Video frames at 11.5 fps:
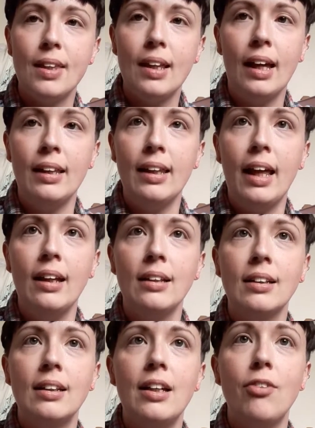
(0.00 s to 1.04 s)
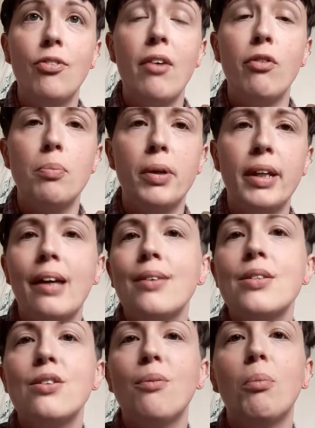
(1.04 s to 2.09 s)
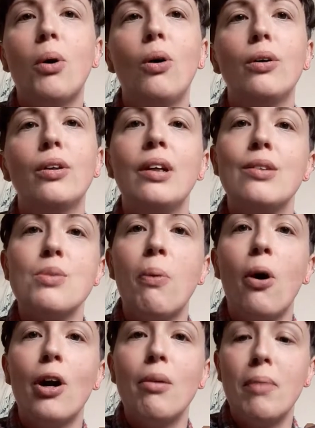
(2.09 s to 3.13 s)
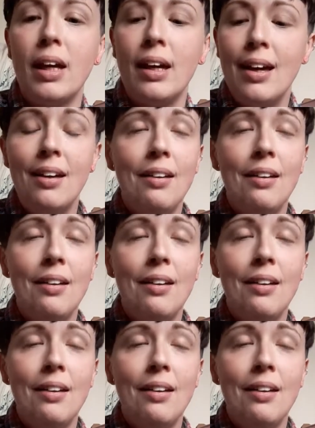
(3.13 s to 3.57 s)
And then if everybody else is on board and supporting me,